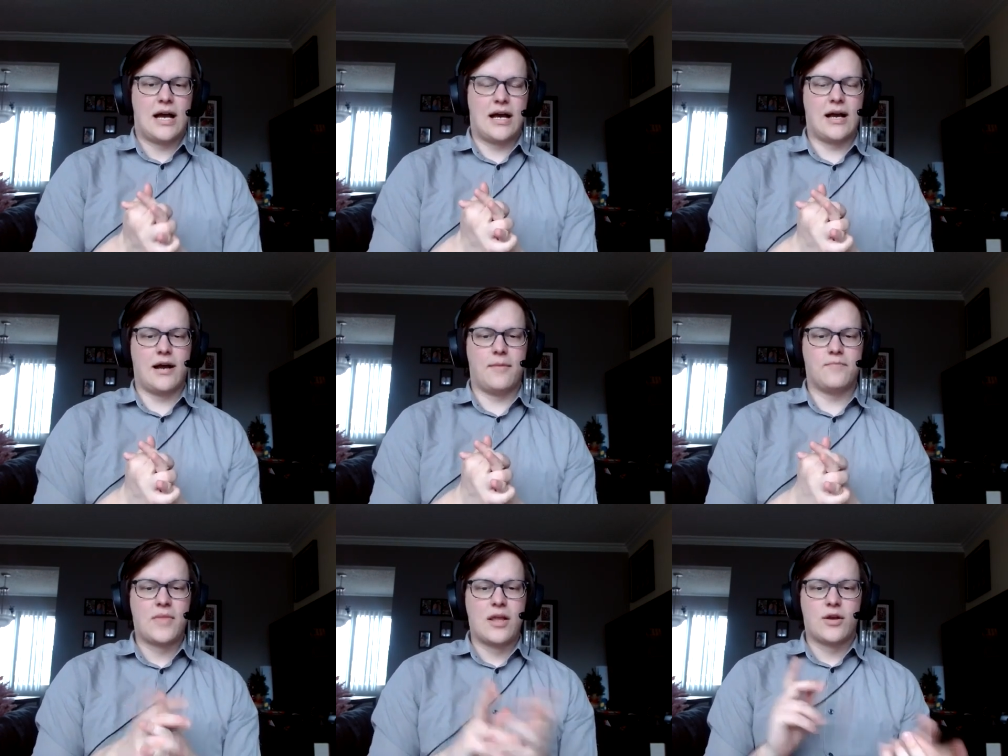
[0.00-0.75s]

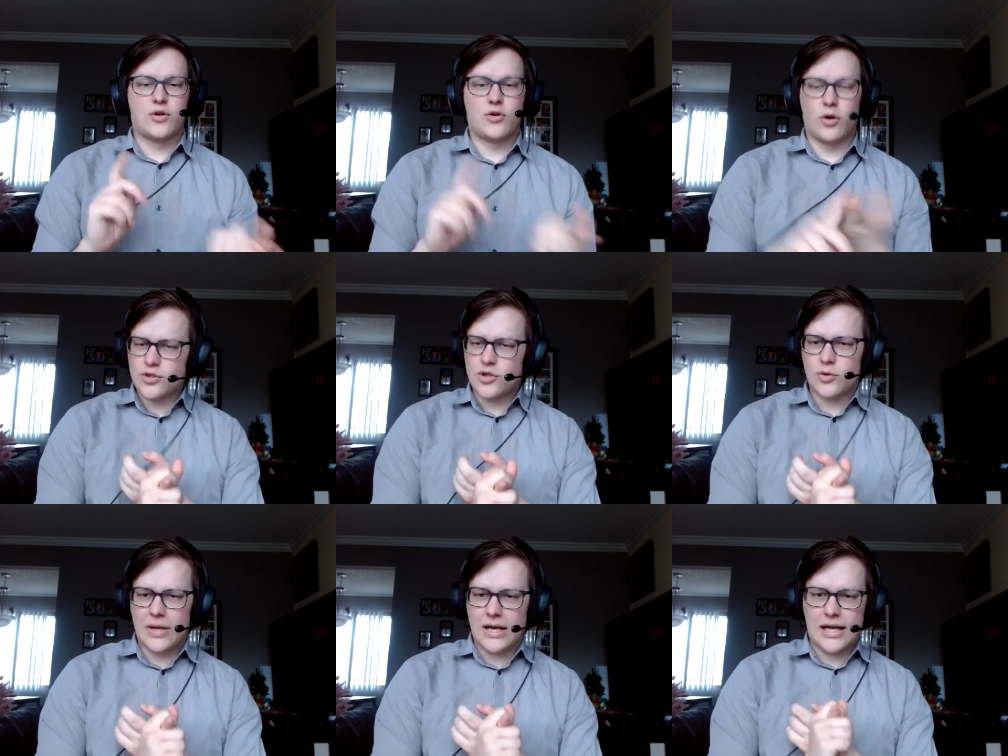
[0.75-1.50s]
Um,
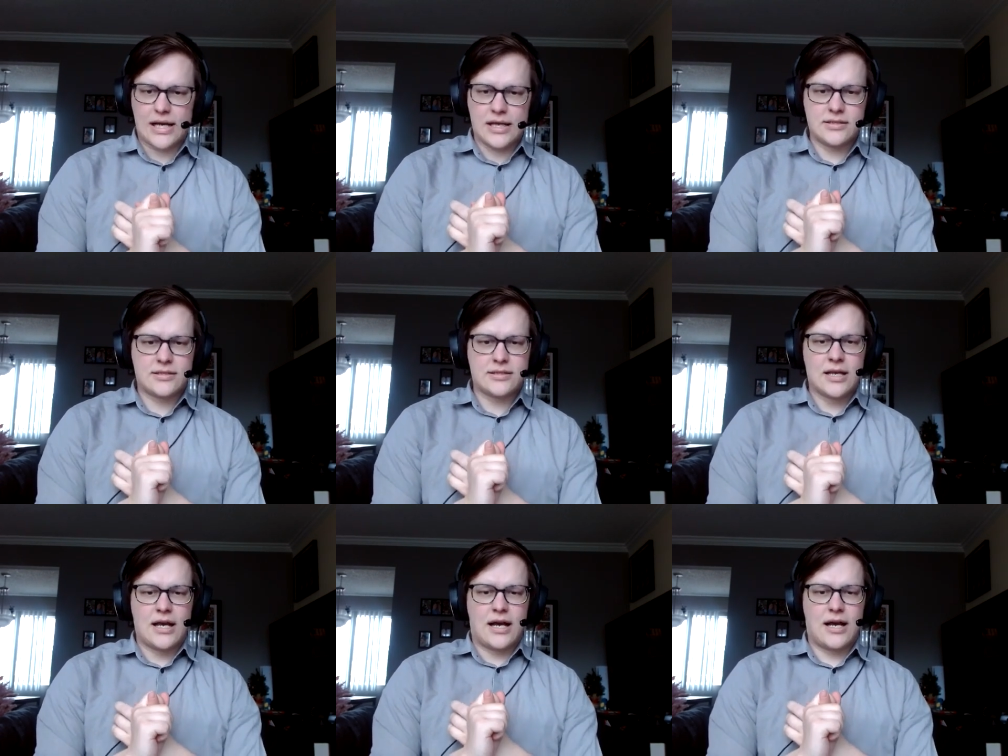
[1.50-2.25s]
Culture wise,
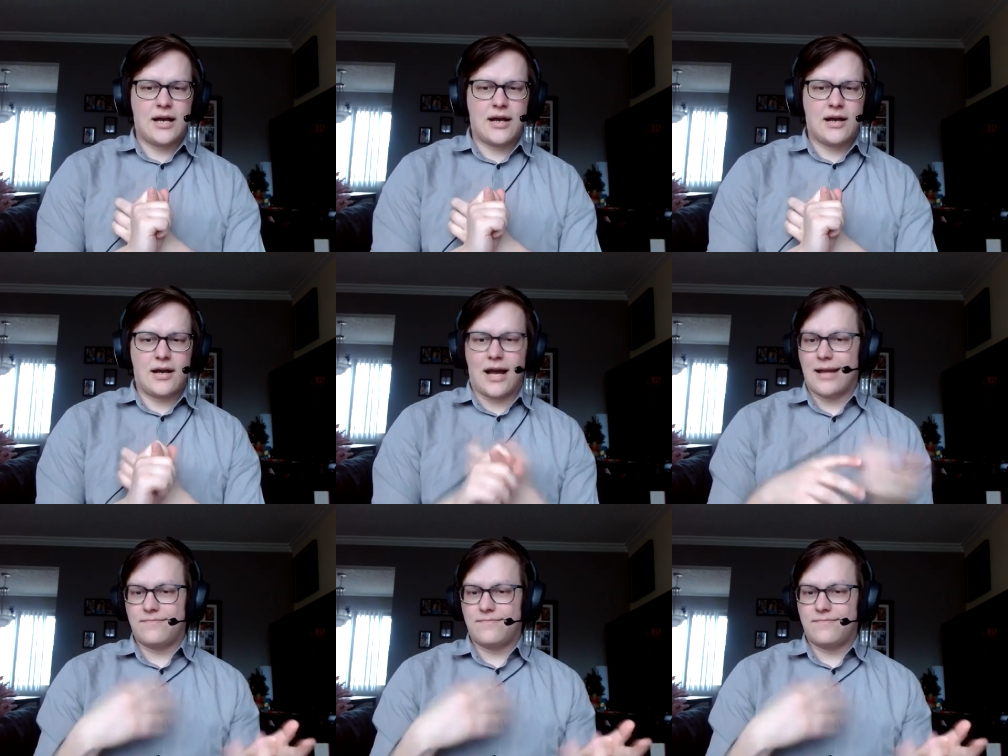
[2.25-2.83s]
I